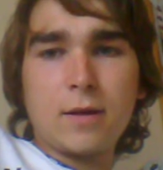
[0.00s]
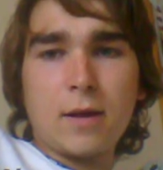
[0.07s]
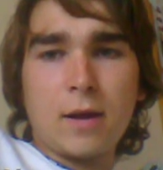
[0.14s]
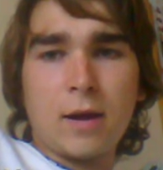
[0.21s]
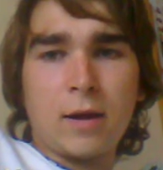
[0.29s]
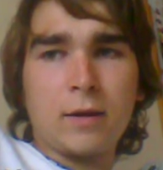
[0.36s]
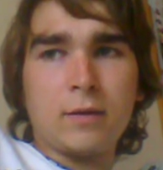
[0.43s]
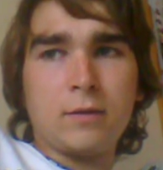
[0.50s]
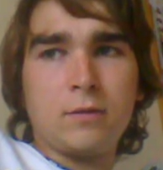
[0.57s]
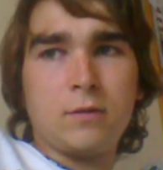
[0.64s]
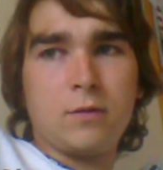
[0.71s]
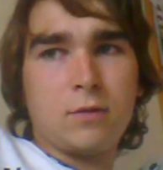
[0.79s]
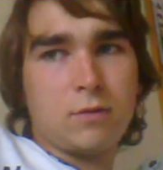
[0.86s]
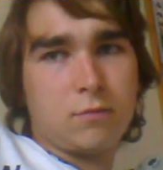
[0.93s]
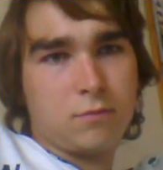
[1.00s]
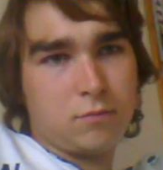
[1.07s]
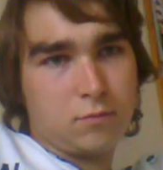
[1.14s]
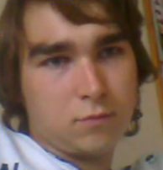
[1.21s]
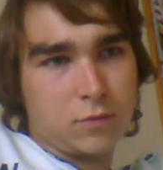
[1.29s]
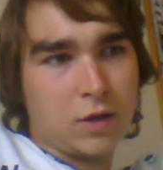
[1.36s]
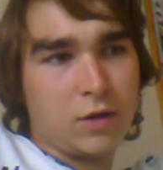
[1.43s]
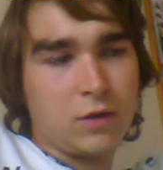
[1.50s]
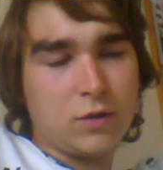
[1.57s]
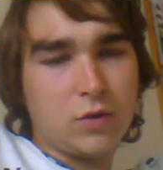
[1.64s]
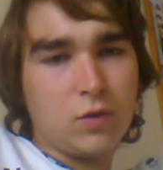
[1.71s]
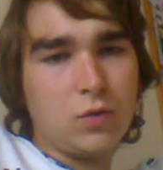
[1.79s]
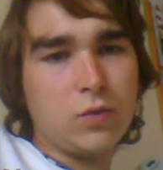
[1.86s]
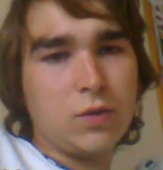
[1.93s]
And it is
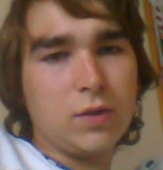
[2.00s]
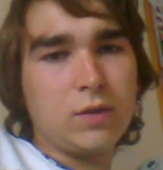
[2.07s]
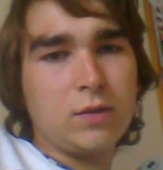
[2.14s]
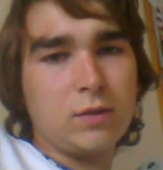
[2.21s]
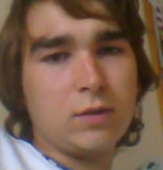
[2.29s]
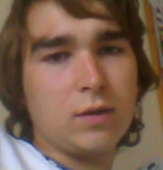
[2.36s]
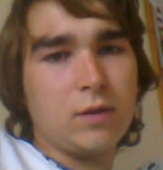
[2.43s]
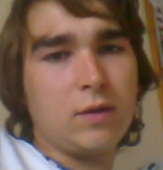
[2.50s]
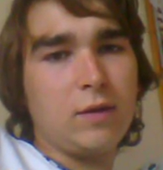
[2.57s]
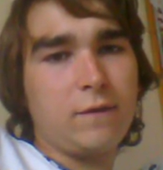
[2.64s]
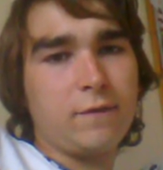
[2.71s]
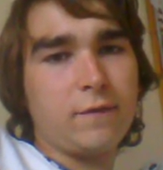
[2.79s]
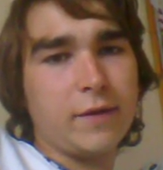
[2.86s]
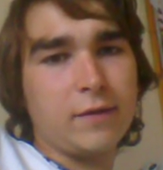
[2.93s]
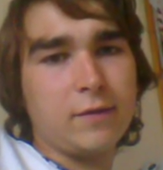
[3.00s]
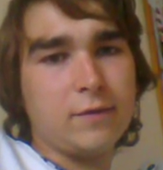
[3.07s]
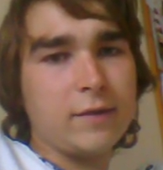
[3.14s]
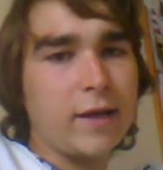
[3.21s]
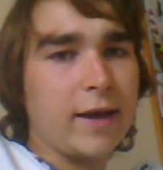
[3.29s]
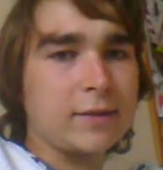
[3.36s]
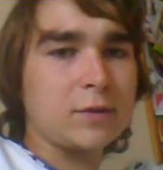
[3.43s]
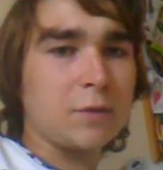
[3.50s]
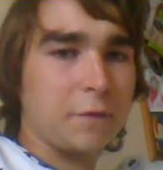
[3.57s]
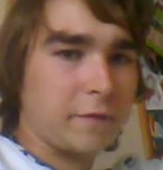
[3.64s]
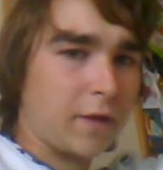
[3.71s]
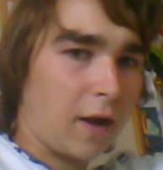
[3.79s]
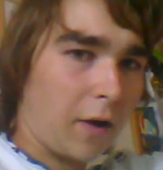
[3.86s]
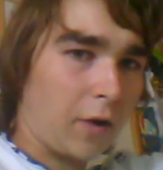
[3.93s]
using the different decks
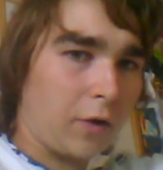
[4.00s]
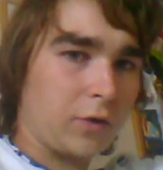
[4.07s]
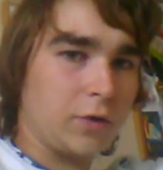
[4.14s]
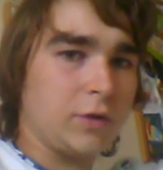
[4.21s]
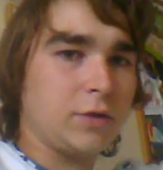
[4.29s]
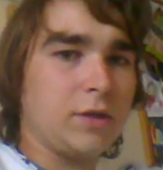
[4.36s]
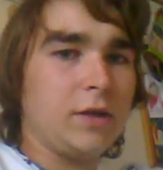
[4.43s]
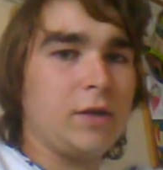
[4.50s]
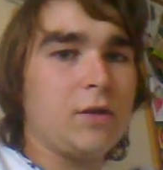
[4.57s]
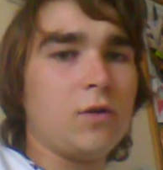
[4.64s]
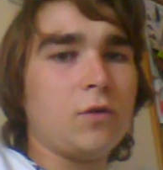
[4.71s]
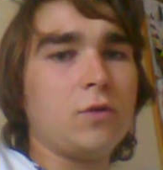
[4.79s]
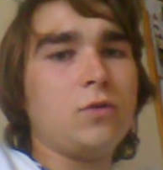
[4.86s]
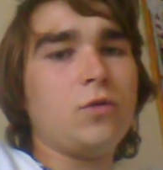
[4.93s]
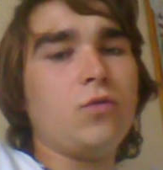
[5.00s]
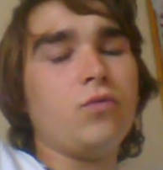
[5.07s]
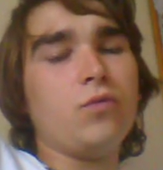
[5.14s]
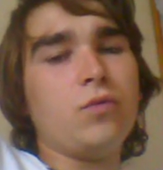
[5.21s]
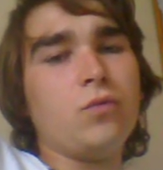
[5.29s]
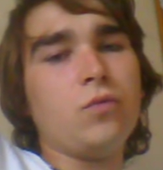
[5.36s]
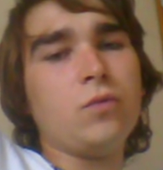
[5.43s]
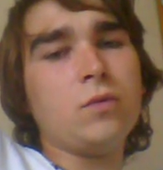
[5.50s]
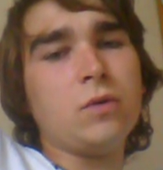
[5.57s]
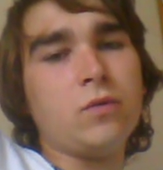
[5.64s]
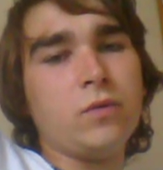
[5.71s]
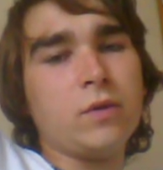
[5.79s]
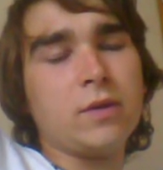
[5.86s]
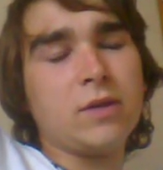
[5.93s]
of cards in order to
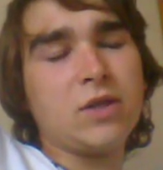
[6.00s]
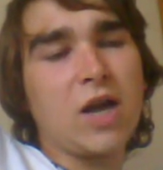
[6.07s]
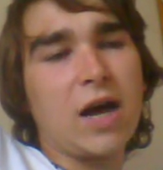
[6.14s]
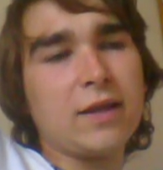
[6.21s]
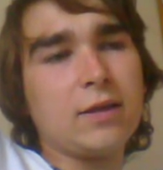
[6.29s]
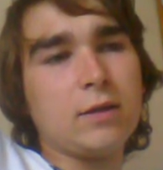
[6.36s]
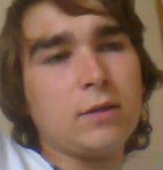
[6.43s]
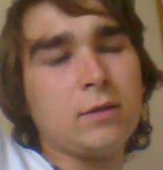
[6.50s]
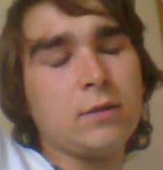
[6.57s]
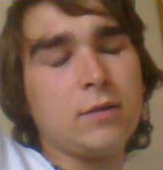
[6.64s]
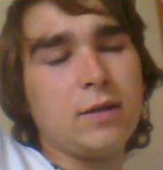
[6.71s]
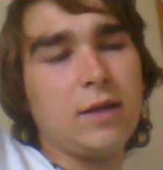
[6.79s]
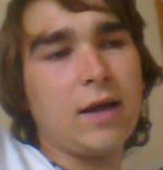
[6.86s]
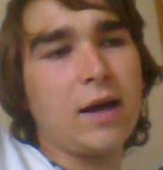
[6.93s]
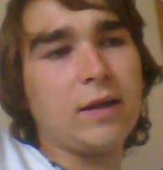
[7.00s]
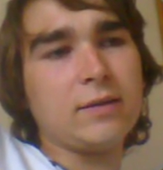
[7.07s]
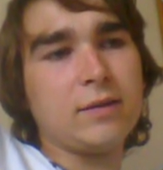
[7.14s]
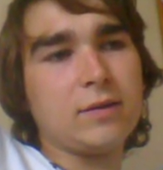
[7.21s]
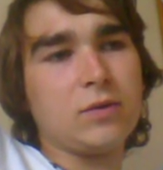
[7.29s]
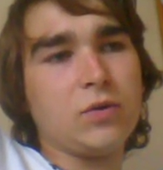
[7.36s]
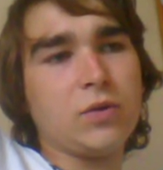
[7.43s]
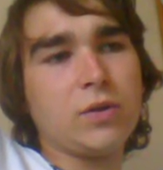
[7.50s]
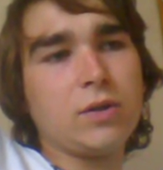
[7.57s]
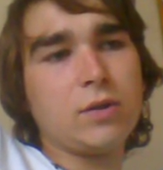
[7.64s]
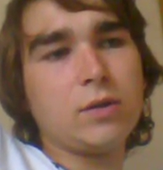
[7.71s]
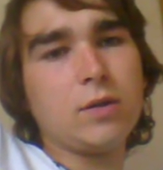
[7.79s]
channel the answers.